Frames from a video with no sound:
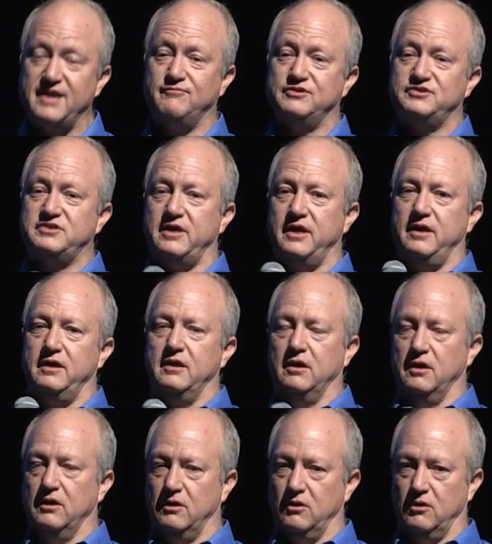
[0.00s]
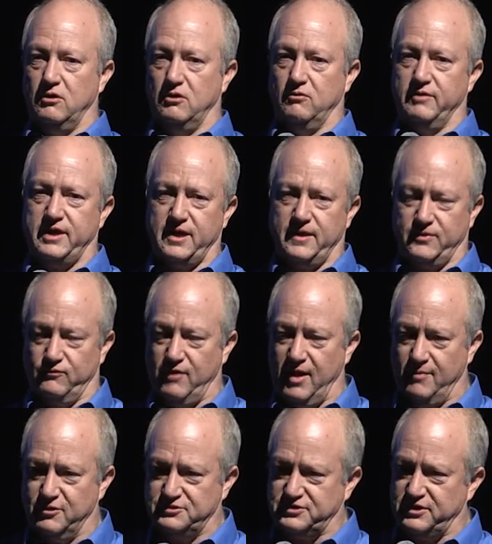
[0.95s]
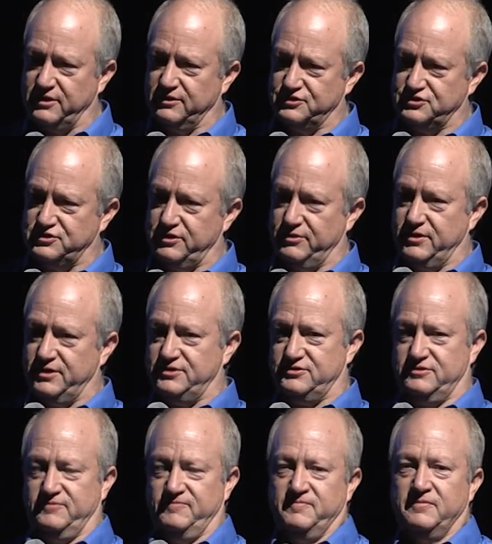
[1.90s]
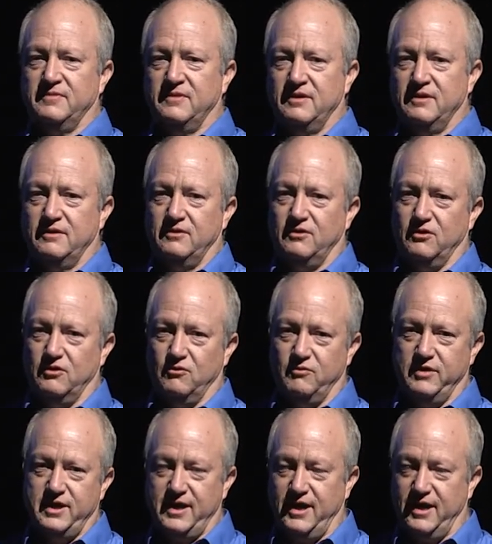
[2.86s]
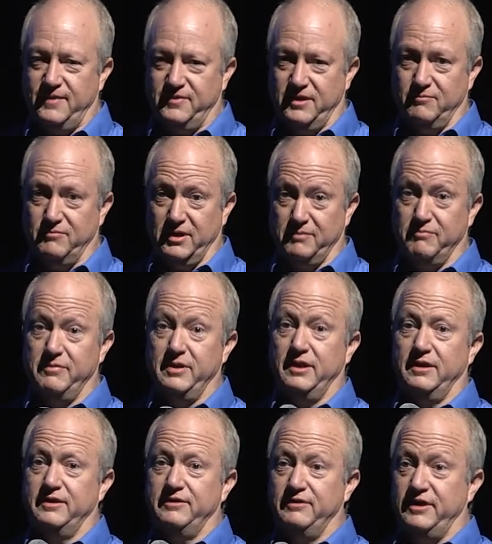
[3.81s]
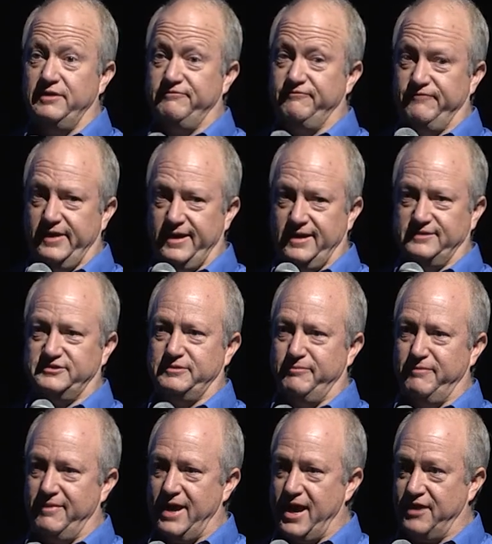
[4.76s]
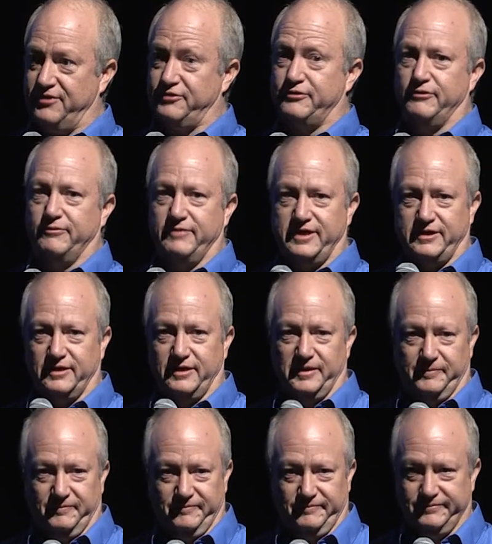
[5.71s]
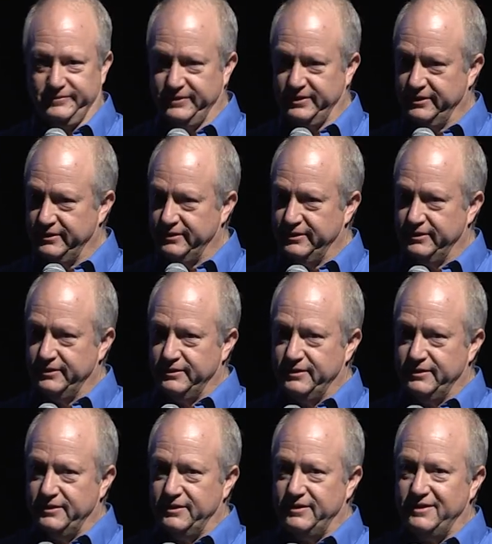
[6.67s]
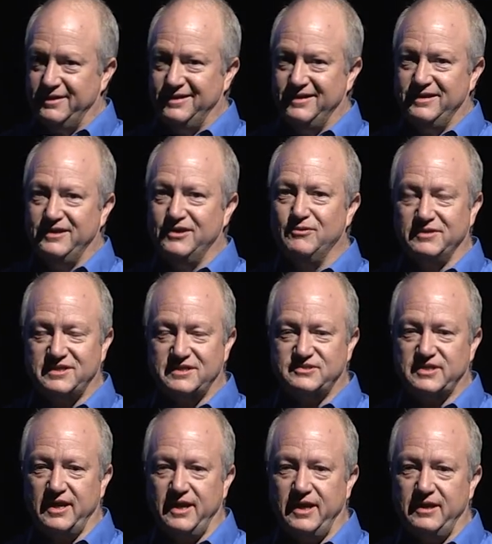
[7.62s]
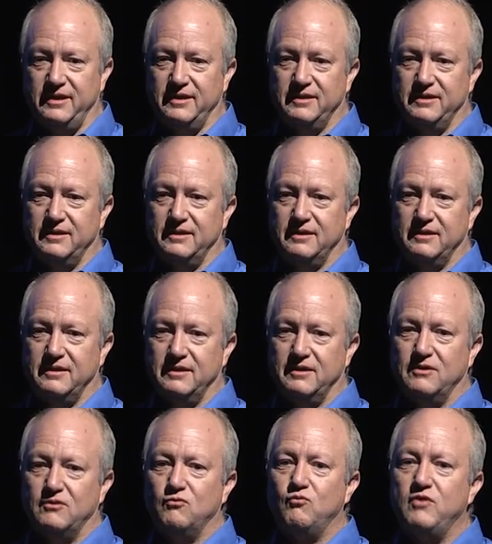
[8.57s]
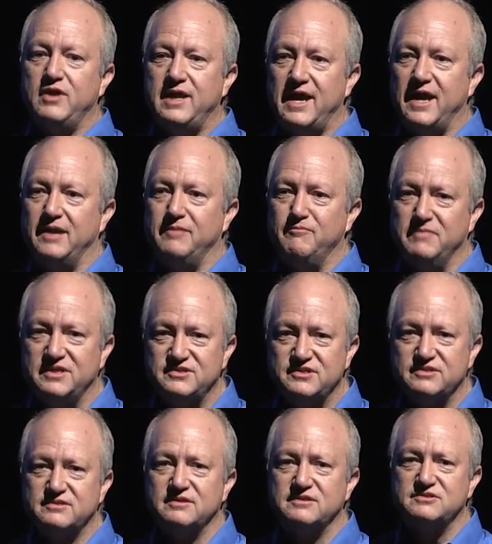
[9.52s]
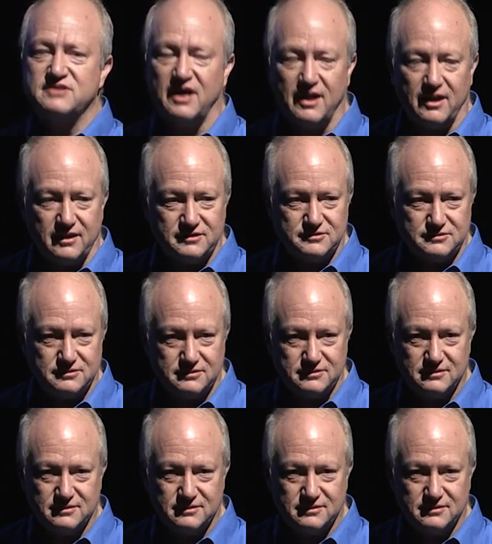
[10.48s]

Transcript: never say, oh, we had the Roberts English series, or we had the Macmillan Advanced Math curriculum. you know what they say? We had Mrs. Gonzalez.